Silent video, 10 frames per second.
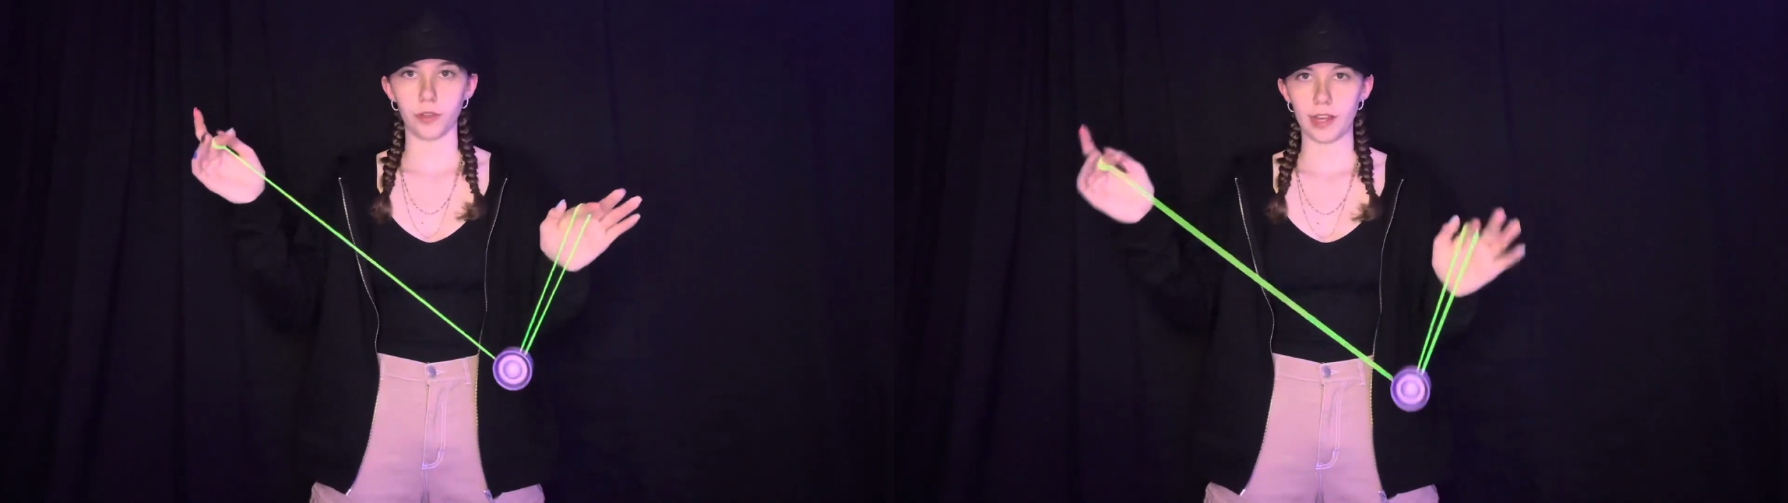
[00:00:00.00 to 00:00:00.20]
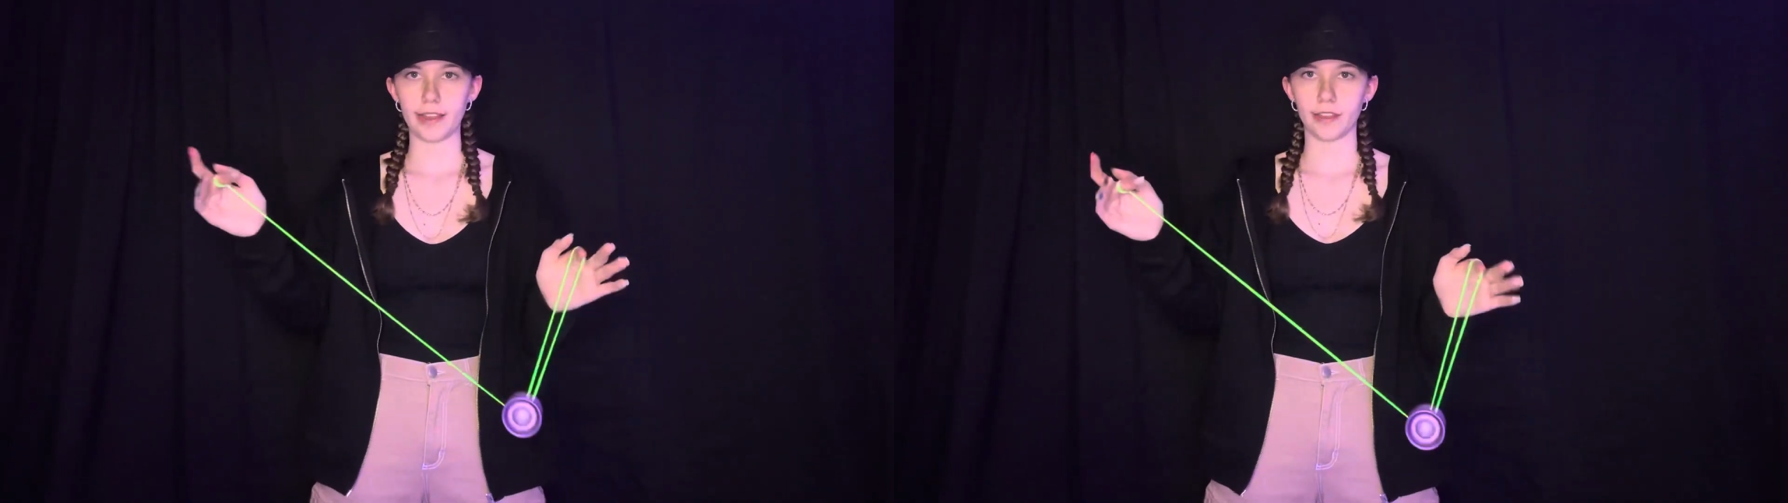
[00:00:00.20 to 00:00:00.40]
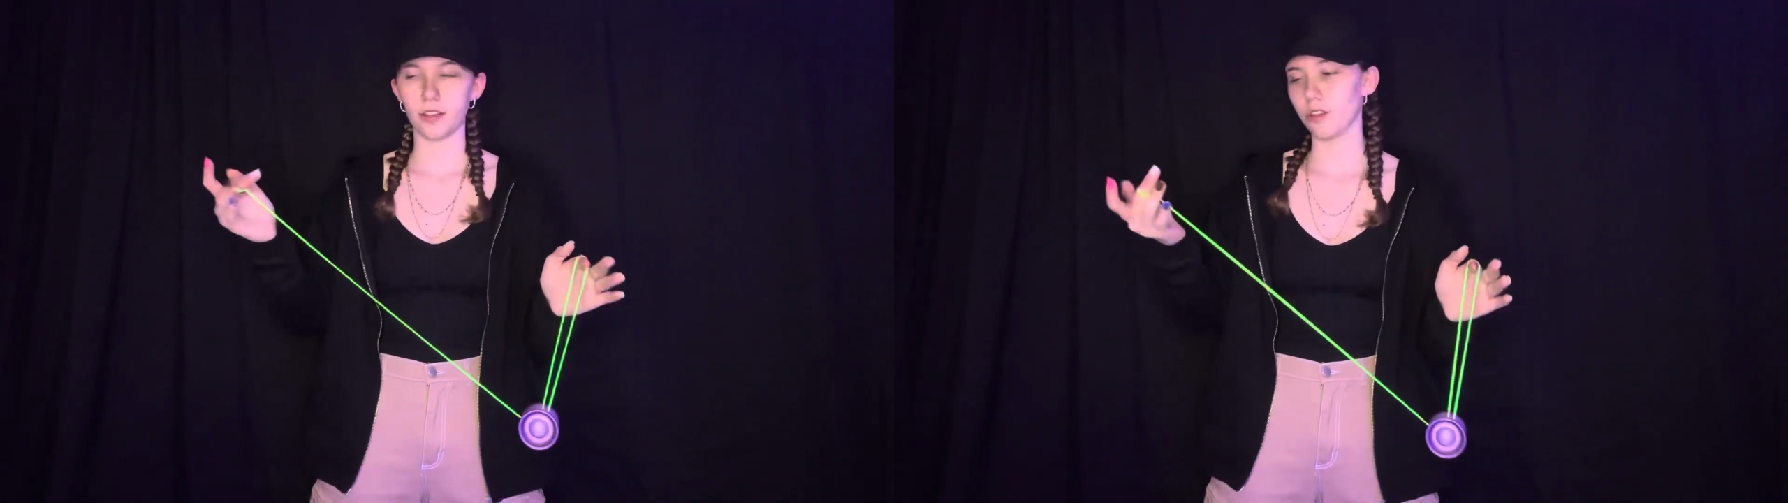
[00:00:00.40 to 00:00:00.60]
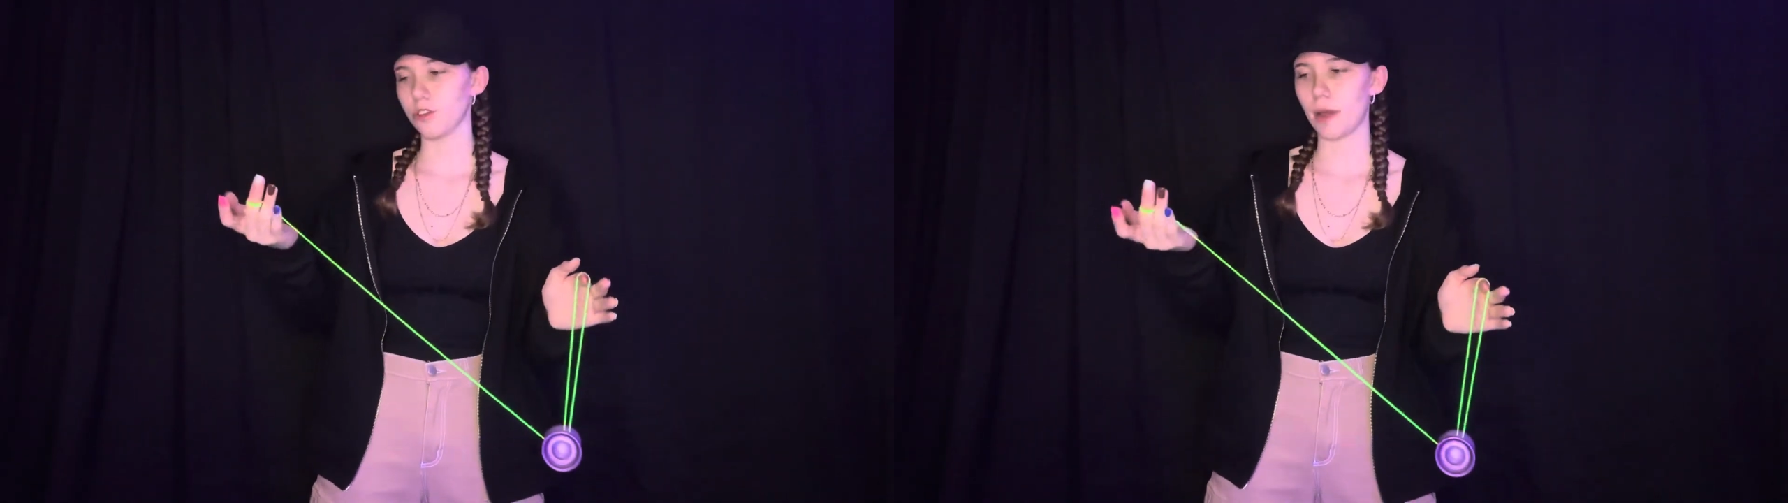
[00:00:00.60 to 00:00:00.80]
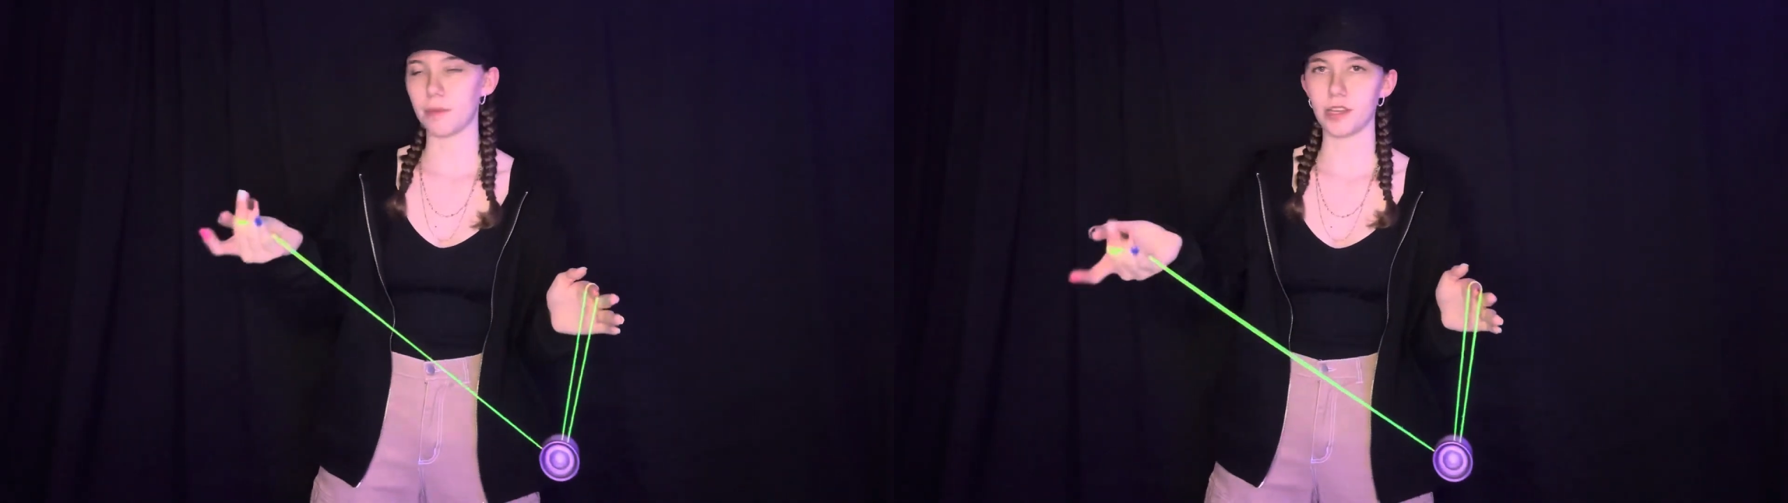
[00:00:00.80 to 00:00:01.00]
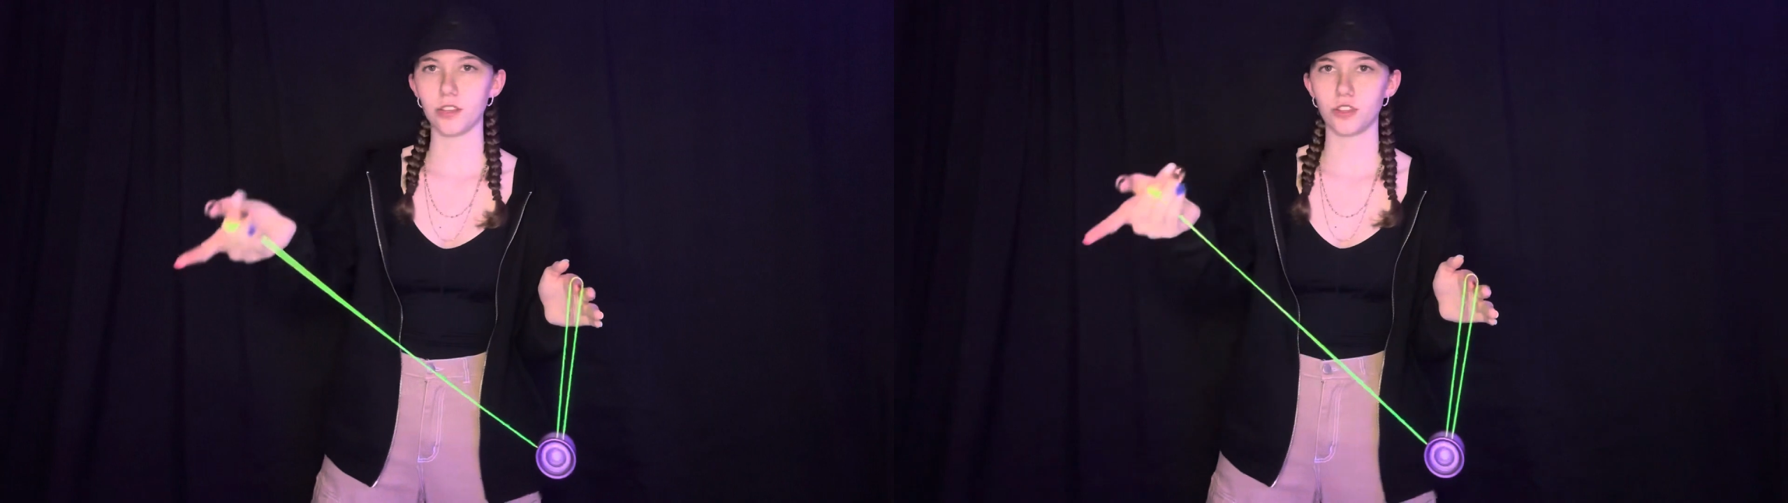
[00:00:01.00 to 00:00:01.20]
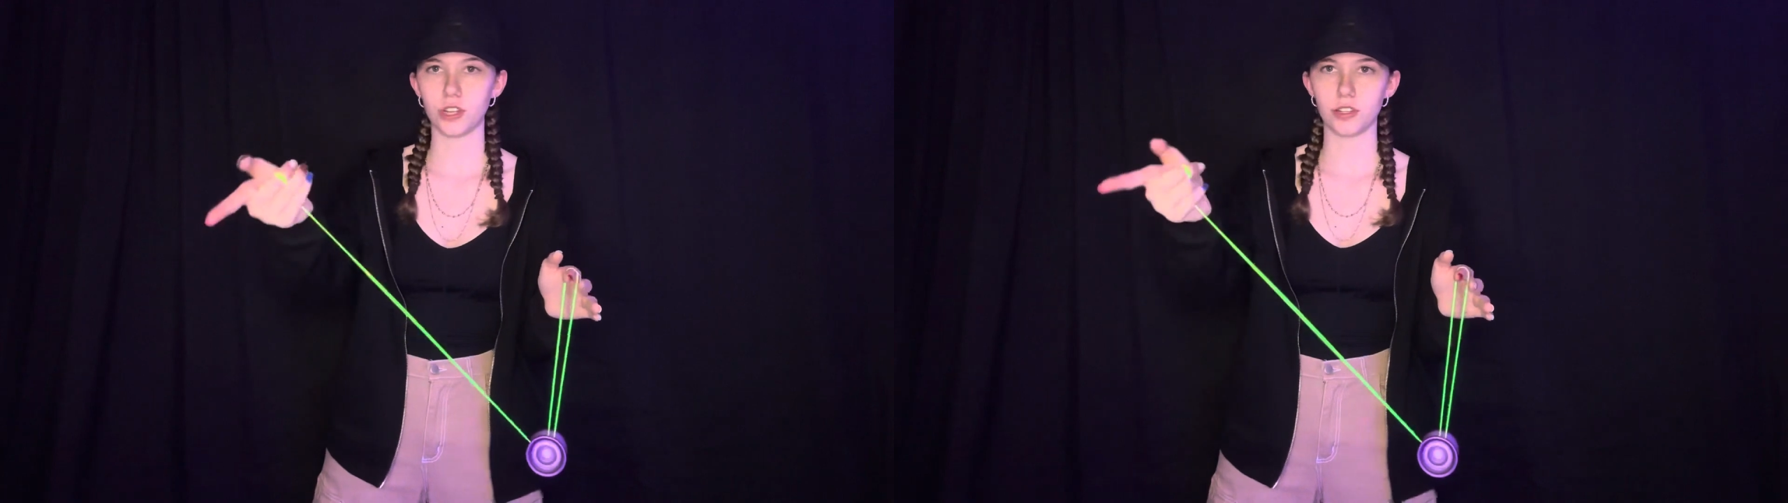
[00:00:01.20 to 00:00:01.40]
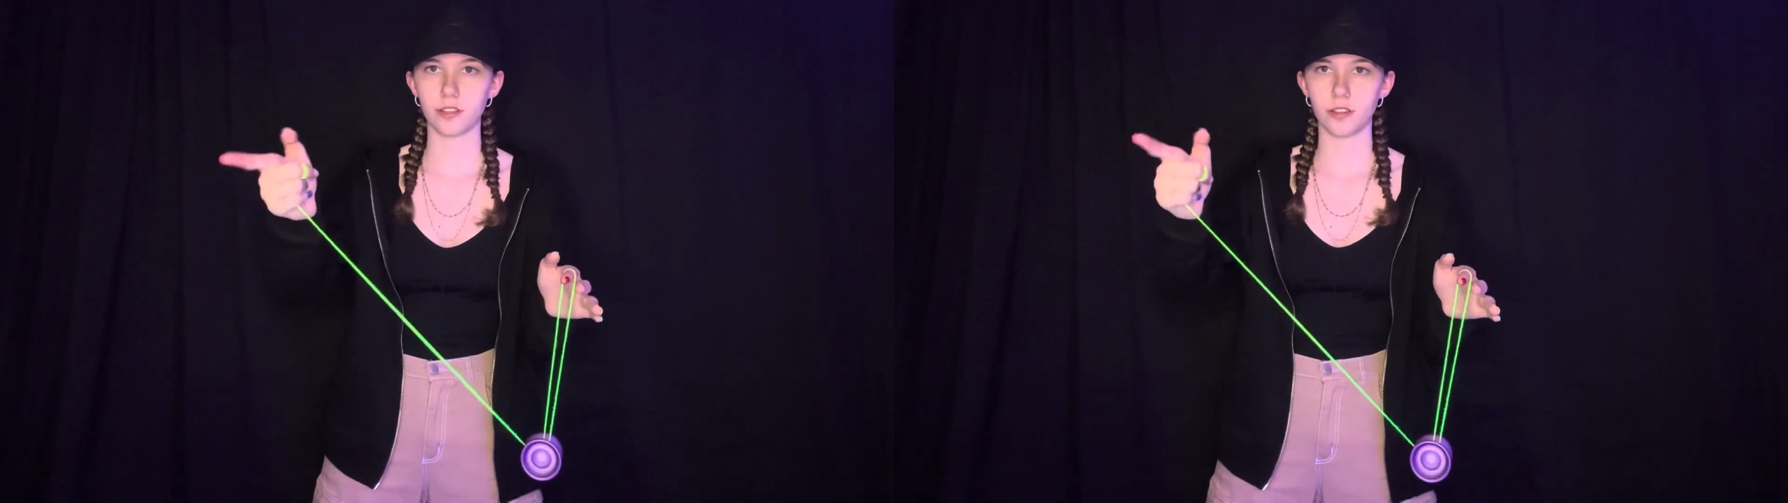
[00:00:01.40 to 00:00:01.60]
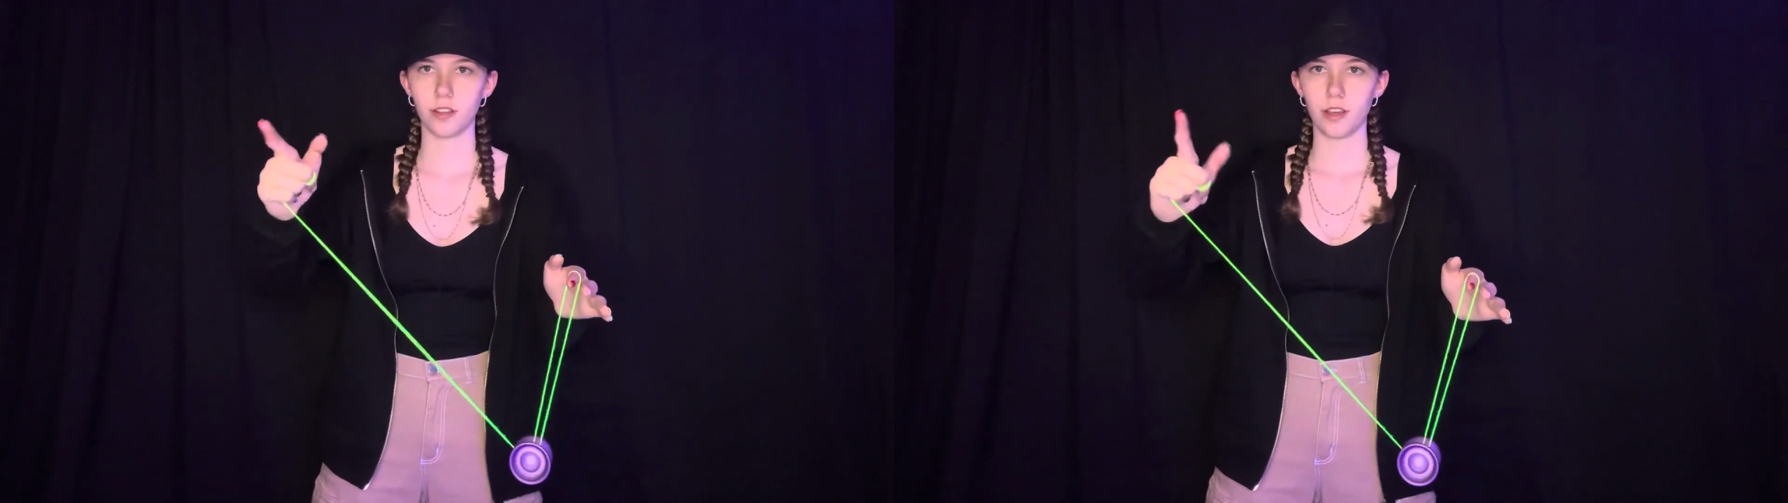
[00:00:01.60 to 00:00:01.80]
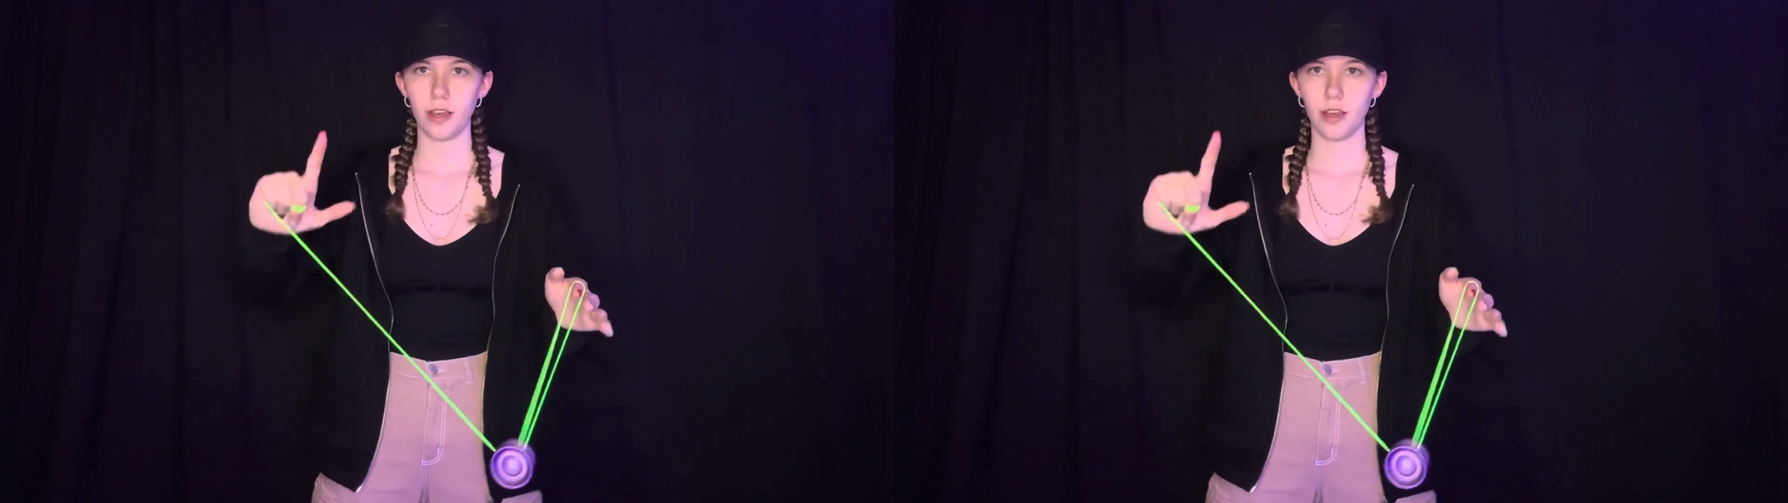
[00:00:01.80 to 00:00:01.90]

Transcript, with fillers: hit the trapeze, just